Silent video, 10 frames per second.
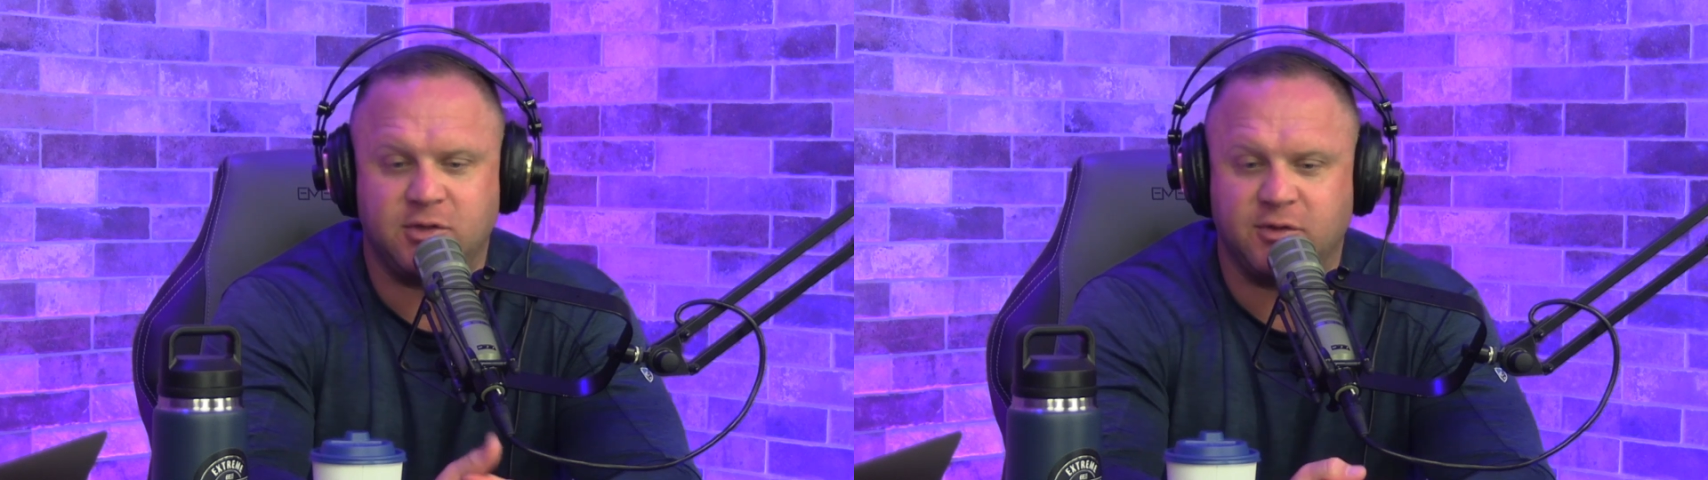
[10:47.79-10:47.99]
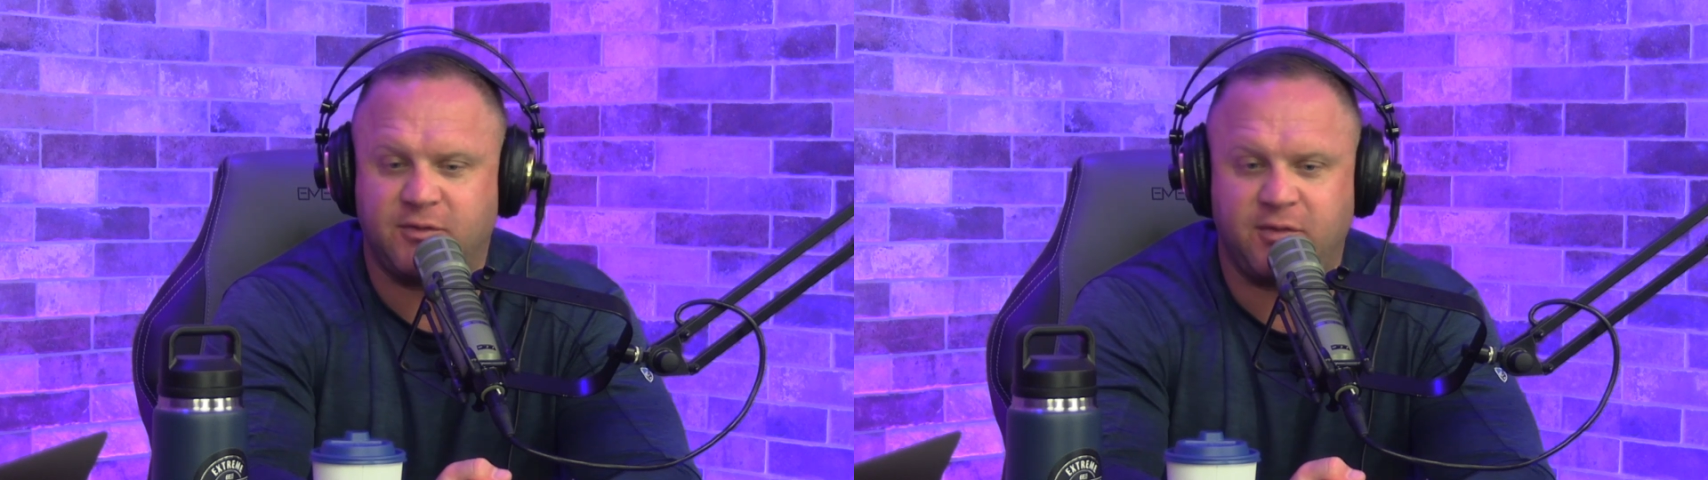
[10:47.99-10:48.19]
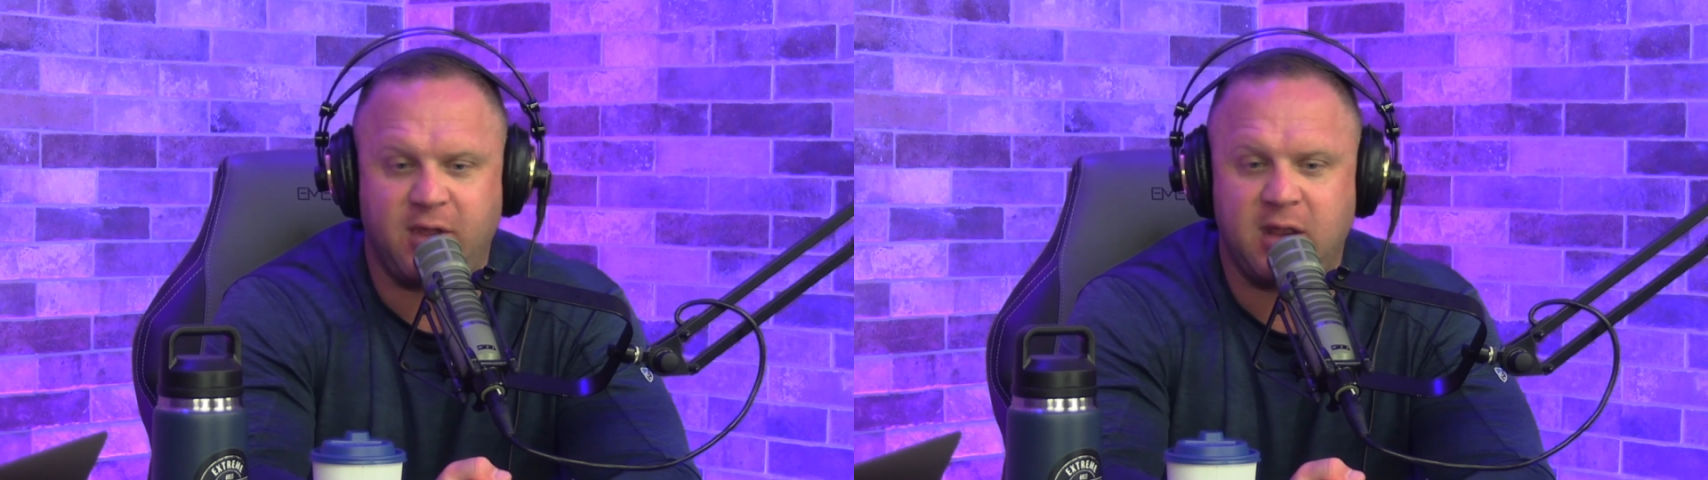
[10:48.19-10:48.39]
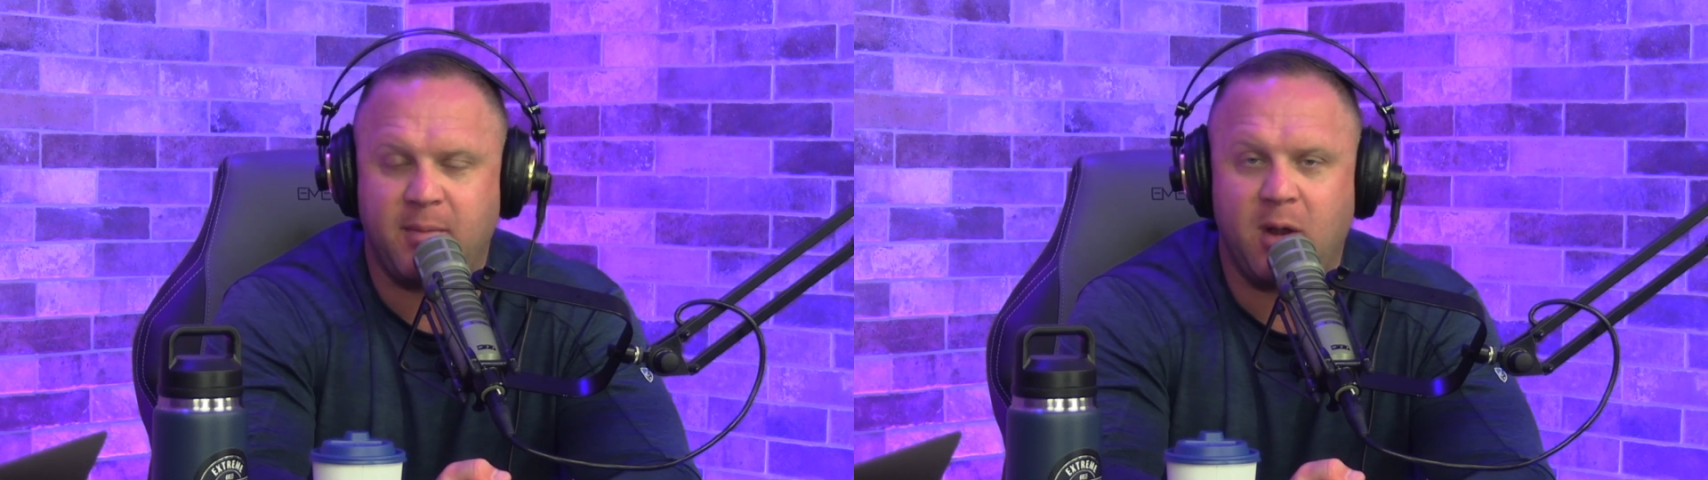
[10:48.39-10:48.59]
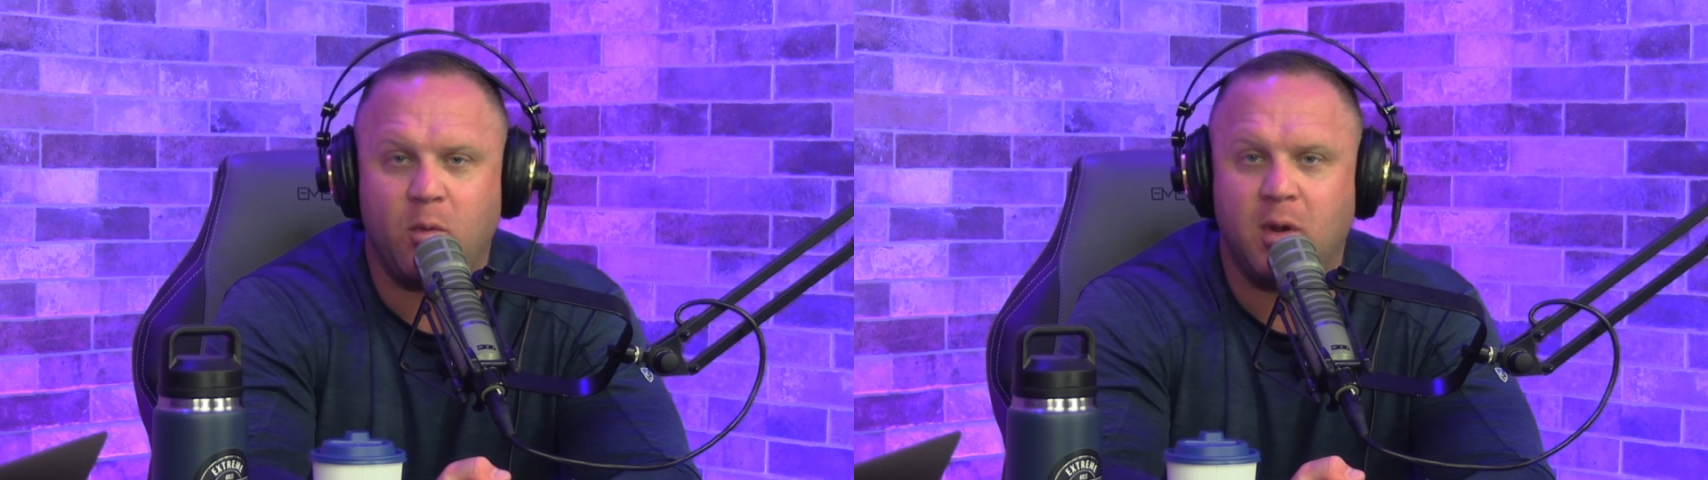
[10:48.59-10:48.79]
just think
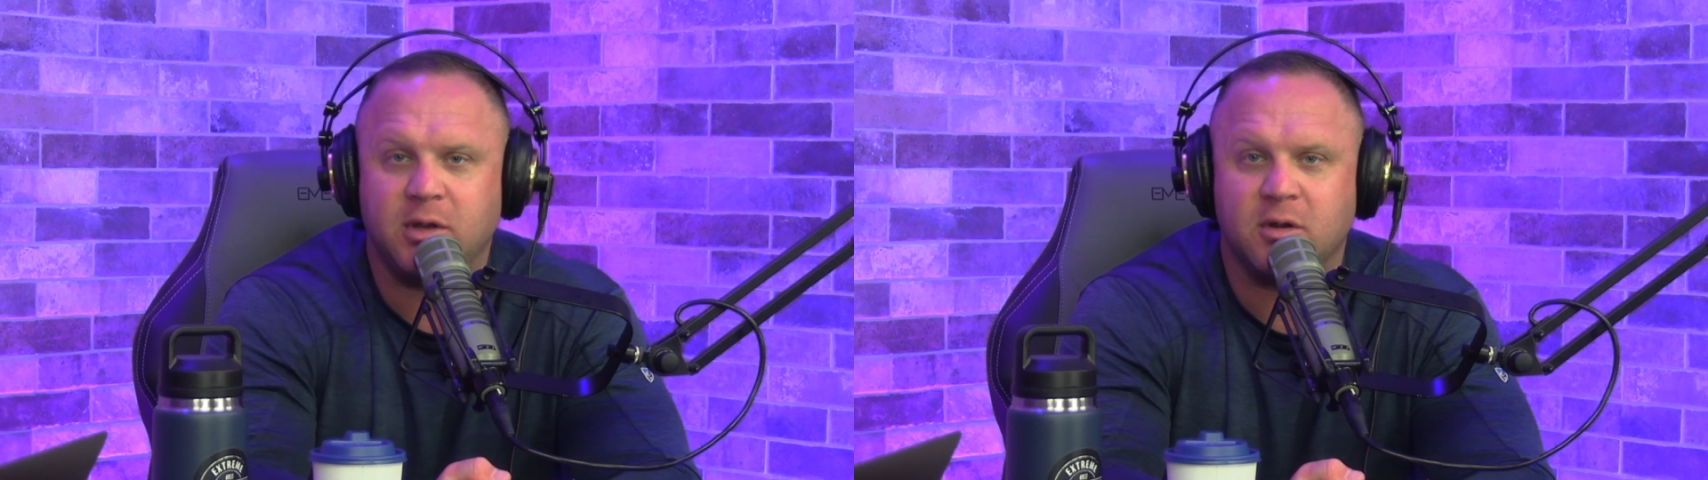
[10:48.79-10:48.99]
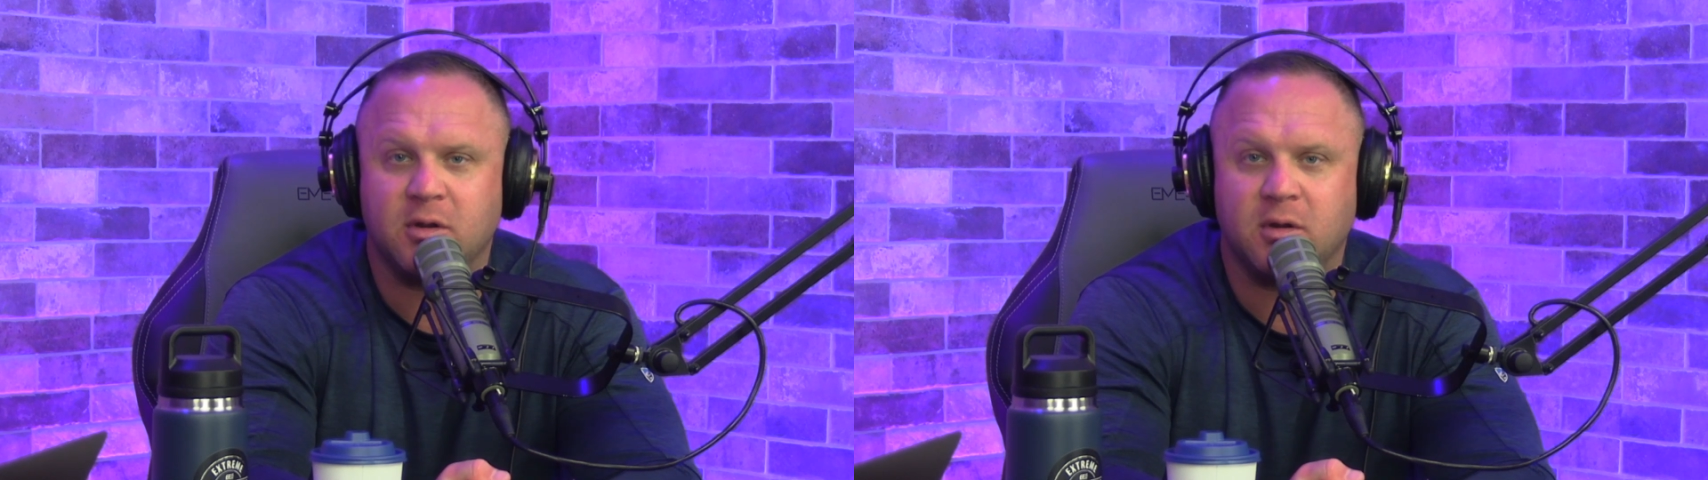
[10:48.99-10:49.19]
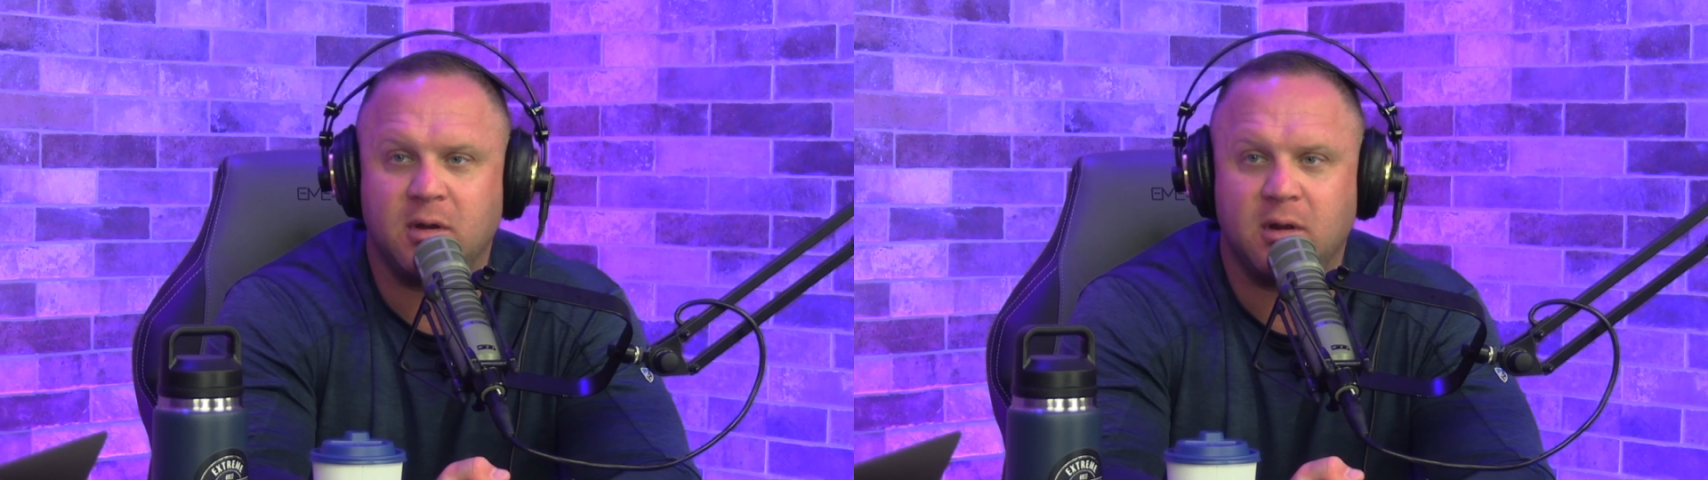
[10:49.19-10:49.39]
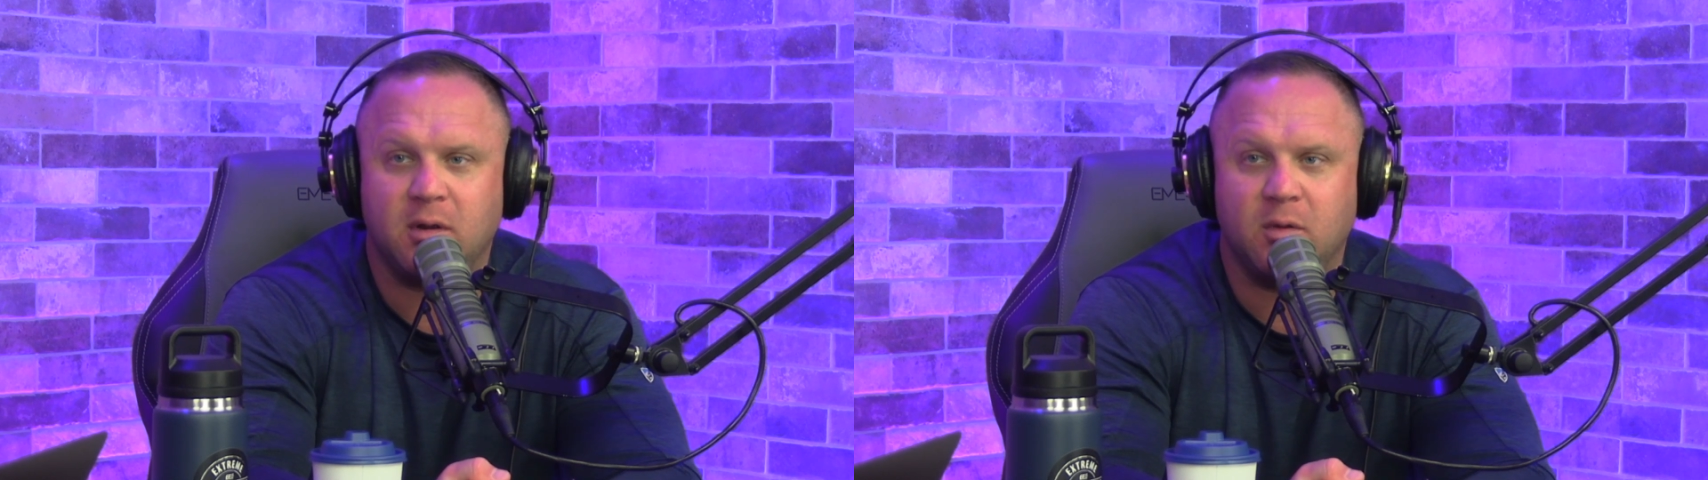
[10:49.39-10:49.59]
about what you're,